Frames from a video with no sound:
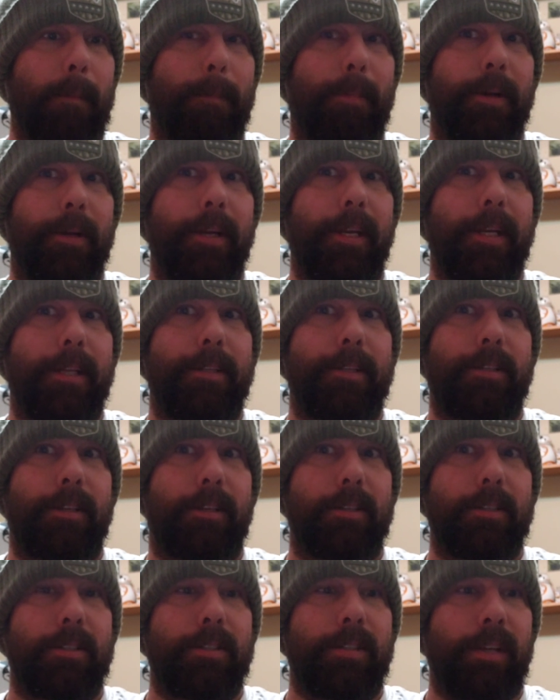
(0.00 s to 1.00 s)
but he
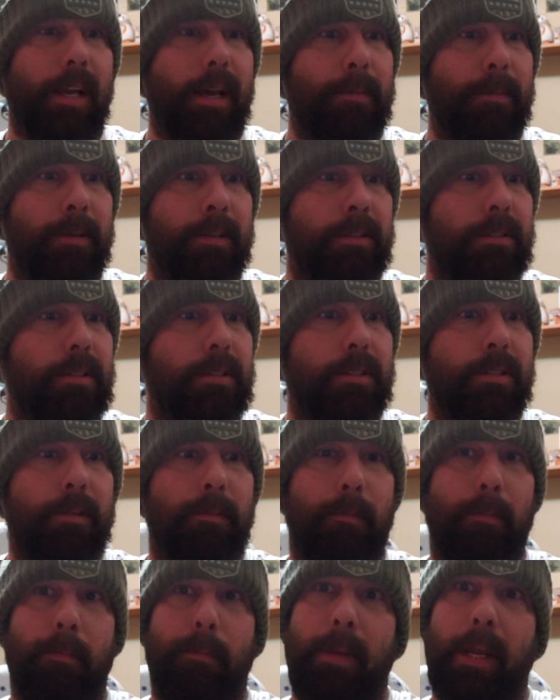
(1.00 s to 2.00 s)
does tap into
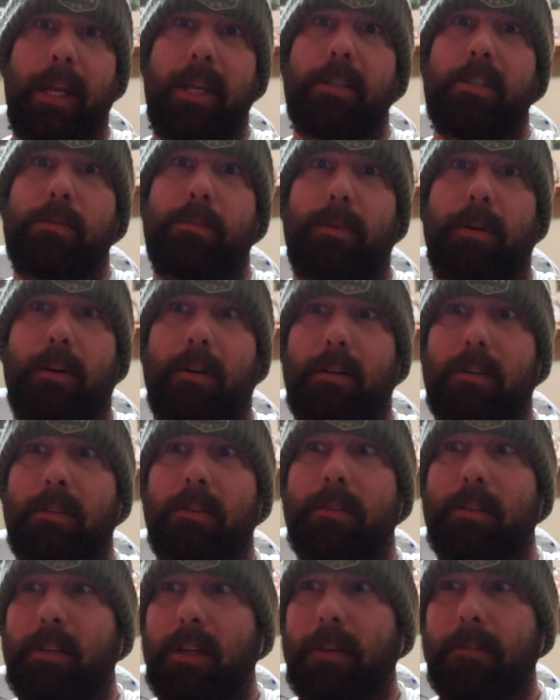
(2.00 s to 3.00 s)
some
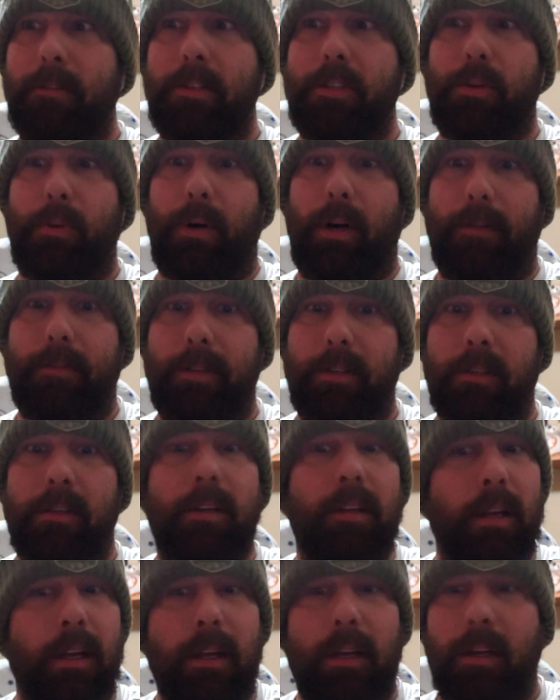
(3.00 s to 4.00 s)
baseball every so
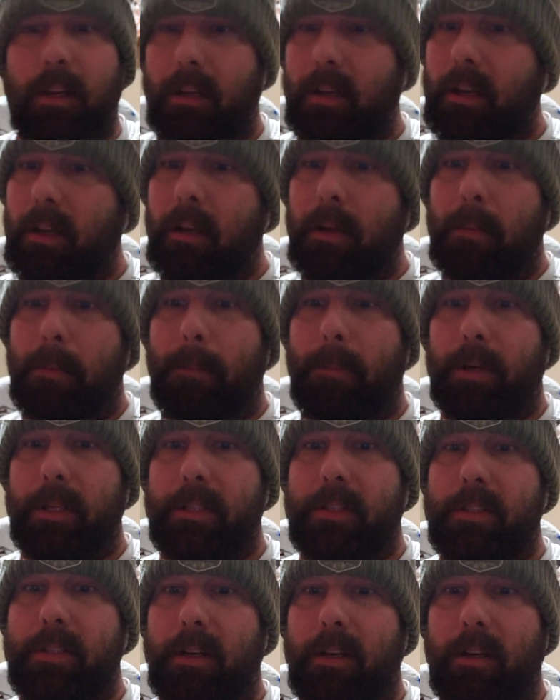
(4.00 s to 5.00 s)
often.
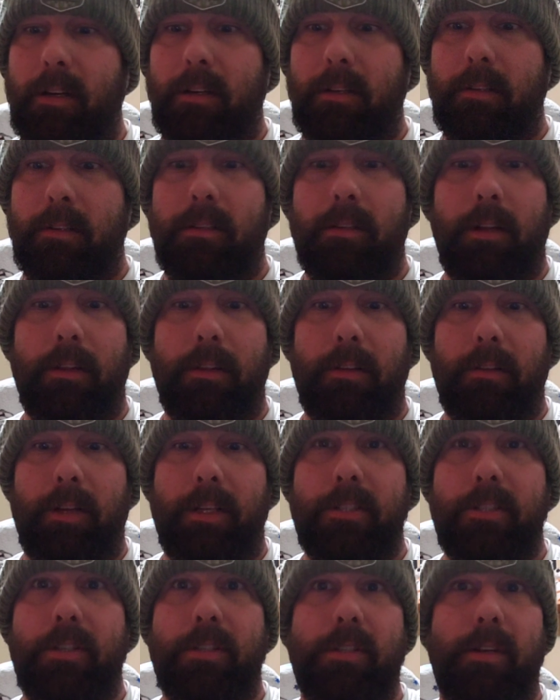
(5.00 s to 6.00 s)
But
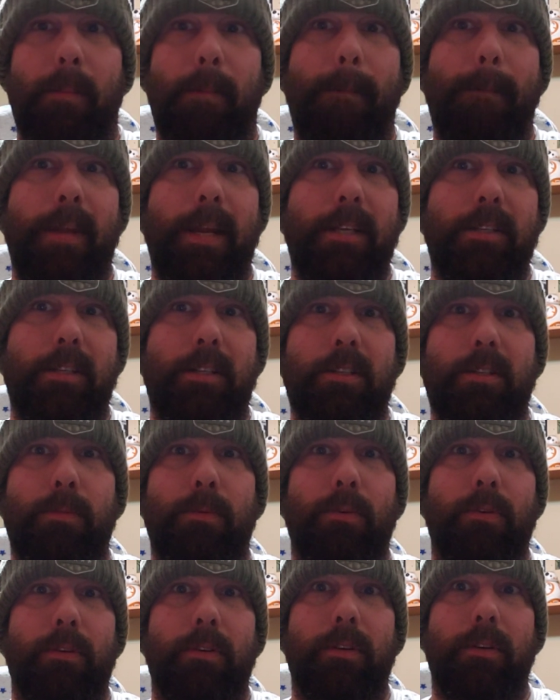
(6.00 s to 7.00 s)
nonetheless, just an amazing
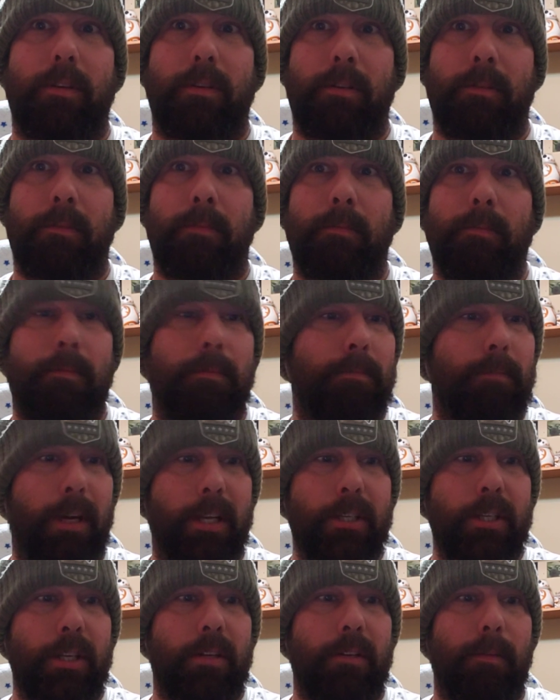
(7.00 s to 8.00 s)
supporter to
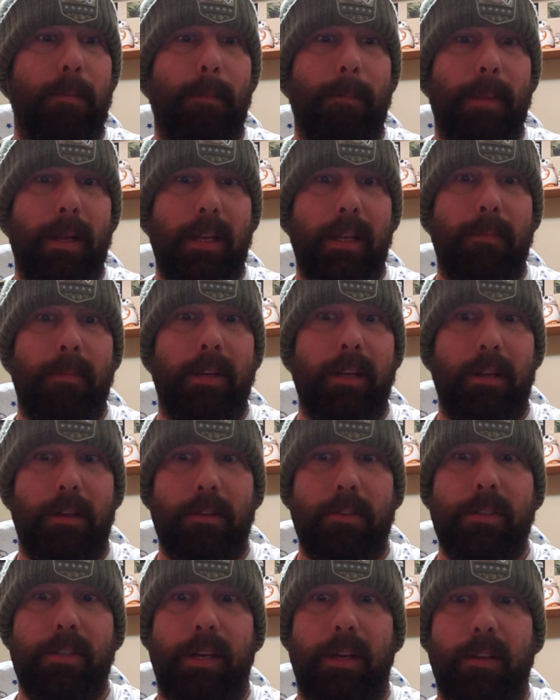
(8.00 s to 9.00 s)
my channel, many, many
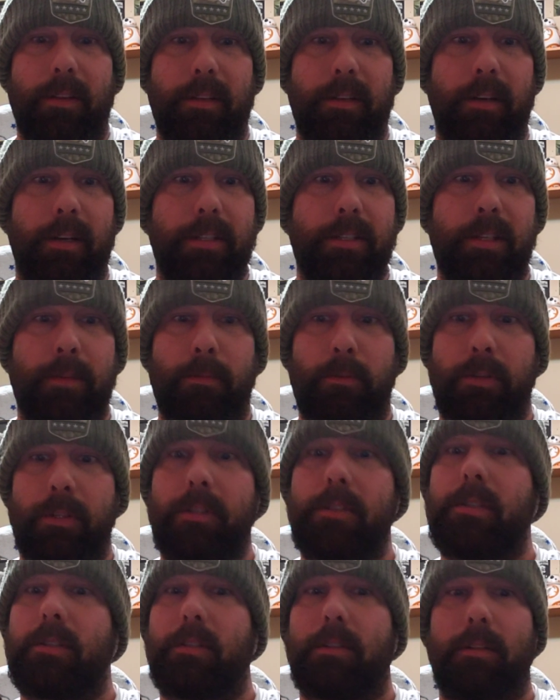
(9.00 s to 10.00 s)
others out there. I see him
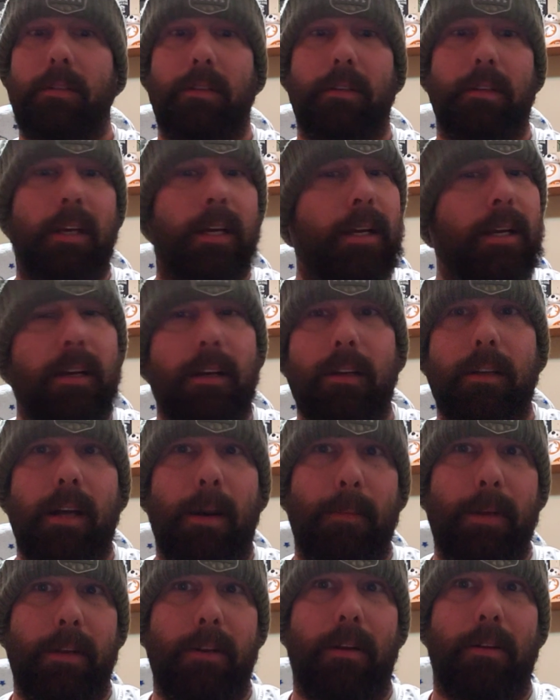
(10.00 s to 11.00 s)
always
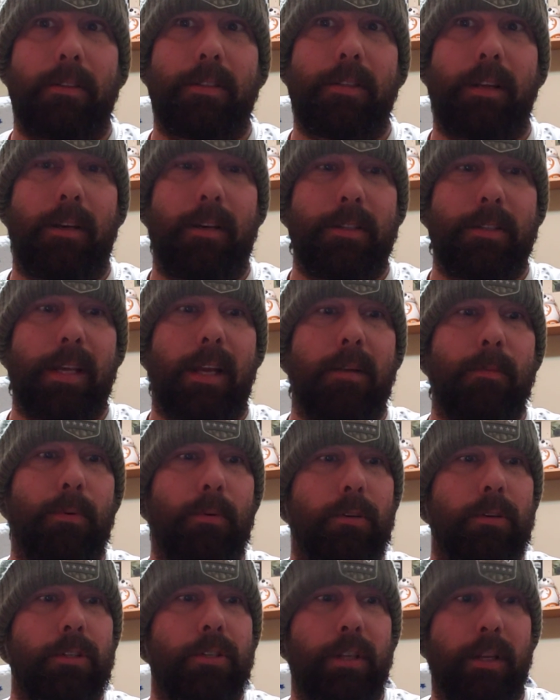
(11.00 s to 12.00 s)
comment on Zach
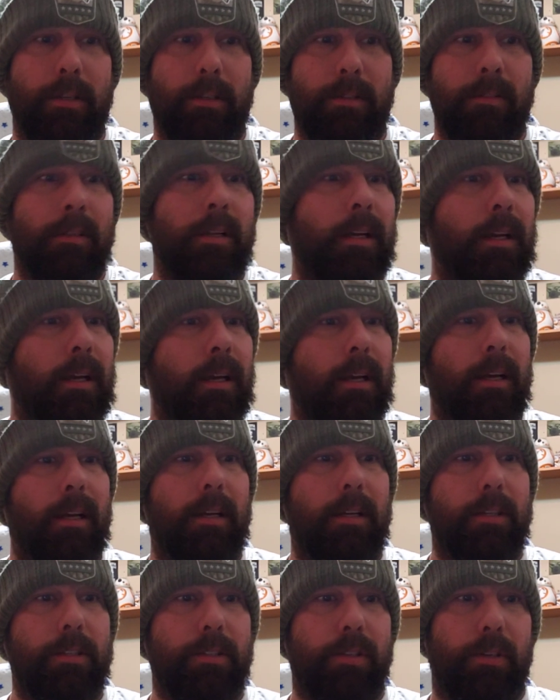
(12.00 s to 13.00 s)
Porter's channel.
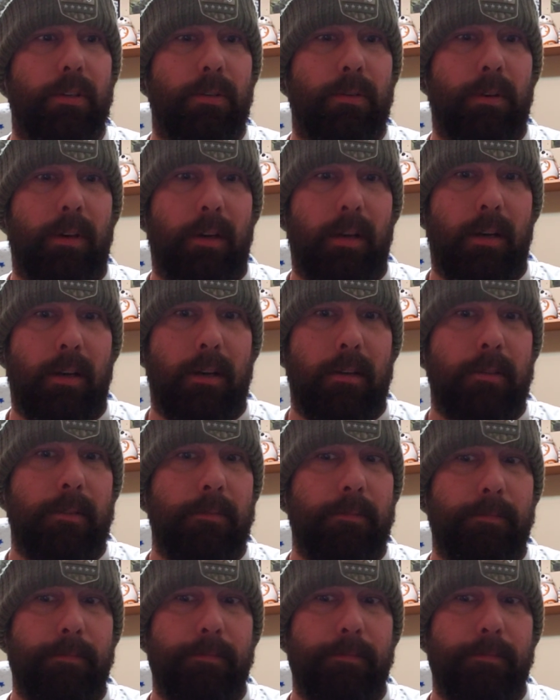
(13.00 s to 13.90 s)
So